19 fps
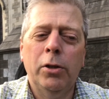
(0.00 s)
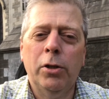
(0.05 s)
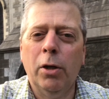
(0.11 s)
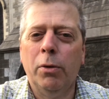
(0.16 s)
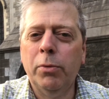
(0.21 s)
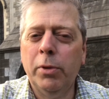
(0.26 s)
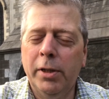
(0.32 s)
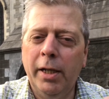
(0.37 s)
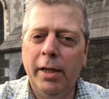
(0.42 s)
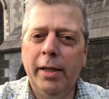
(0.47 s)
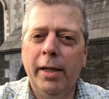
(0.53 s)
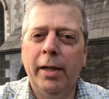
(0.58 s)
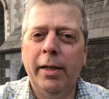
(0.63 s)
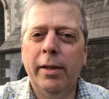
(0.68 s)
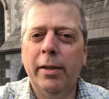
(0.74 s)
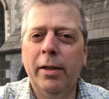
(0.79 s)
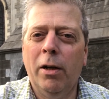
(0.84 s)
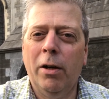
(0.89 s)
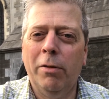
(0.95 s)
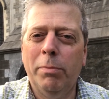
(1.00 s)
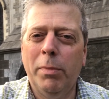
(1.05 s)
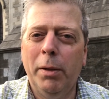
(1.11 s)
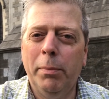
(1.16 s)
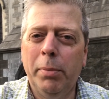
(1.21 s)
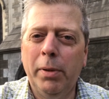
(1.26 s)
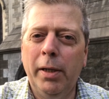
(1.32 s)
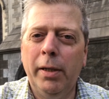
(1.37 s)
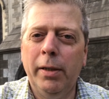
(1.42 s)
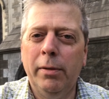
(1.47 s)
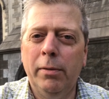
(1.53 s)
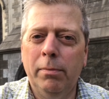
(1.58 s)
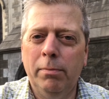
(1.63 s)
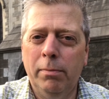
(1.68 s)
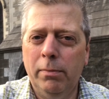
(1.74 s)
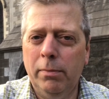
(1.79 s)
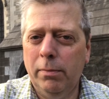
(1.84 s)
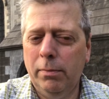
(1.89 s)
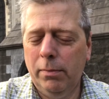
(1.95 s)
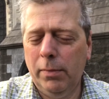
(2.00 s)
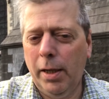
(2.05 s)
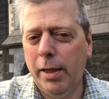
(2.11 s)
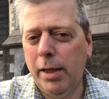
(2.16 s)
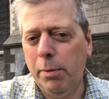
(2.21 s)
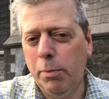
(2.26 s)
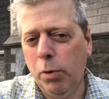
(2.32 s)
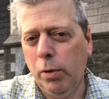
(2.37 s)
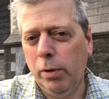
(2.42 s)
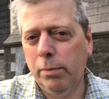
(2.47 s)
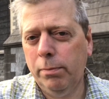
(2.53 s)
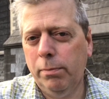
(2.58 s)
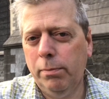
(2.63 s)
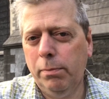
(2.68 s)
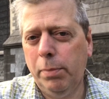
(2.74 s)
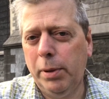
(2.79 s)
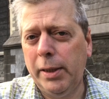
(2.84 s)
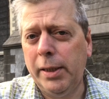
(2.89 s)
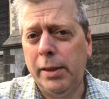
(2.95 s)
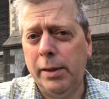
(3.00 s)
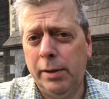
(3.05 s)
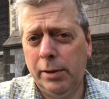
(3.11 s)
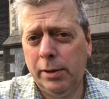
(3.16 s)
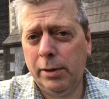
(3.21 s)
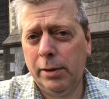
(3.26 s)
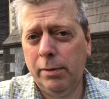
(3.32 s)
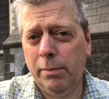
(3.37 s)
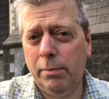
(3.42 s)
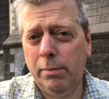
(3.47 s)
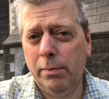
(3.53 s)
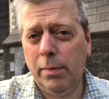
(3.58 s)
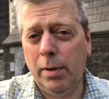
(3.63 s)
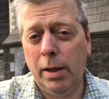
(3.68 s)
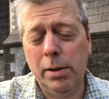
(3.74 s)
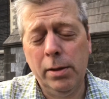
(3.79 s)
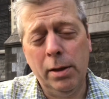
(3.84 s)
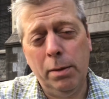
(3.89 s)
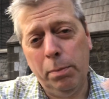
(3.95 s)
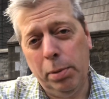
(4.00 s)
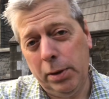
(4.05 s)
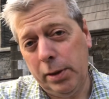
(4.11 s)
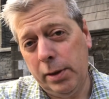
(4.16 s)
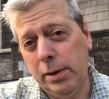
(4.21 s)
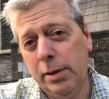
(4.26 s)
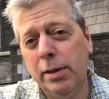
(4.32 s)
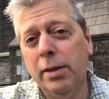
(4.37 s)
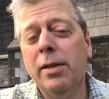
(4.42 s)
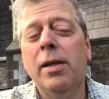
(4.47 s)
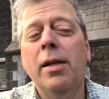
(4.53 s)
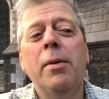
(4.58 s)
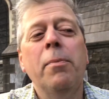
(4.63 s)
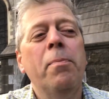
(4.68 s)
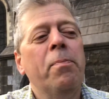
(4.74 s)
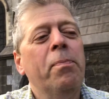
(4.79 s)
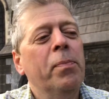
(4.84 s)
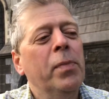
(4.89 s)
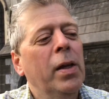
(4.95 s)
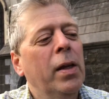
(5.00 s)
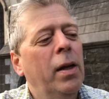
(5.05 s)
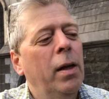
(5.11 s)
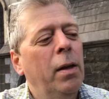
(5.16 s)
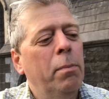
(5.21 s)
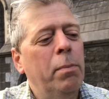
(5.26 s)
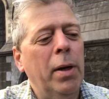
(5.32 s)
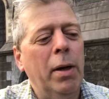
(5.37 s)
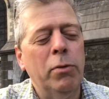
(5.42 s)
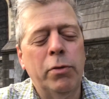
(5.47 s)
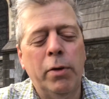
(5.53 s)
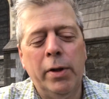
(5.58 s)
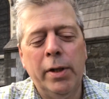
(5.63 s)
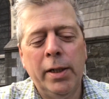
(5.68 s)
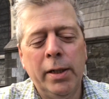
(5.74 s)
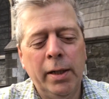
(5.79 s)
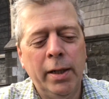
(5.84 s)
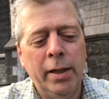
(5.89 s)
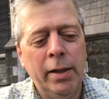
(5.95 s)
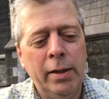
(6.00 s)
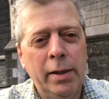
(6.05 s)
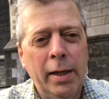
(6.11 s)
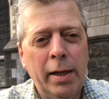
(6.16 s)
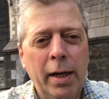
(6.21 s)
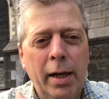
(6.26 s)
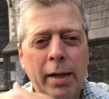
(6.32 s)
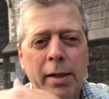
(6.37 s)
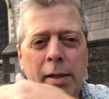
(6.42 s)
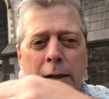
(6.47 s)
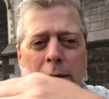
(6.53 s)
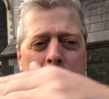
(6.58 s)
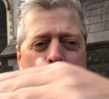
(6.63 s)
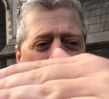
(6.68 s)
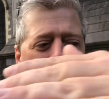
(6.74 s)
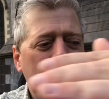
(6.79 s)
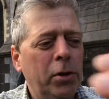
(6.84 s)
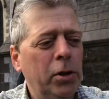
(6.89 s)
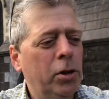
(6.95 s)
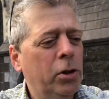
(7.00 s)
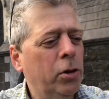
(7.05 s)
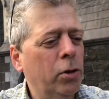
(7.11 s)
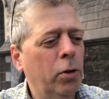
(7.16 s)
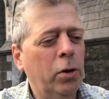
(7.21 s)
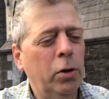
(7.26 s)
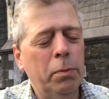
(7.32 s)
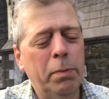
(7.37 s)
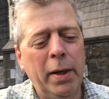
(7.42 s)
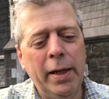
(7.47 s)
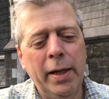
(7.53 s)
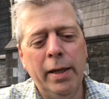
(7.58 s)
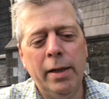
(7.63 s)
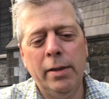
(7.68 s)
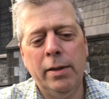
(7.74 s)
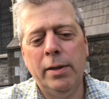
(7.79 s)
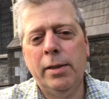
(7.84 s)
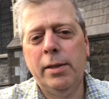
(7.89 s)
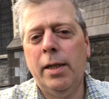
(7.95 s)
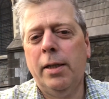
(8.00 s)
Don't take anything off my plate anymore, please. I said please, but I was very clear, and then I just circled my hand and